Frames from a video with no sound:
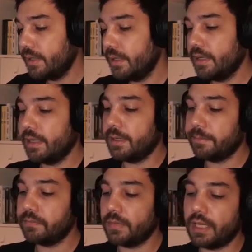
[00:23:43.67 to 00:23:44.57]

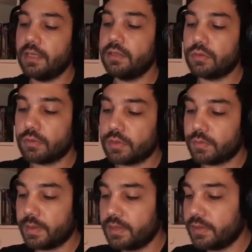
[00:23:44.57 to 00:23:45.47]
And the total
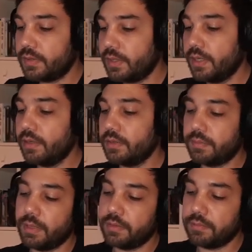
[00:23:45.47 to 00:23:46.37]
spend this year it's
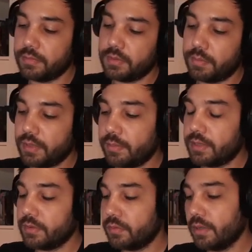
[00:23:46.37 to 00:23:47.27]
been a
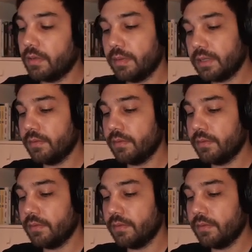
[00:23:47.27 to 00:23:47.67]
bit as well, but I've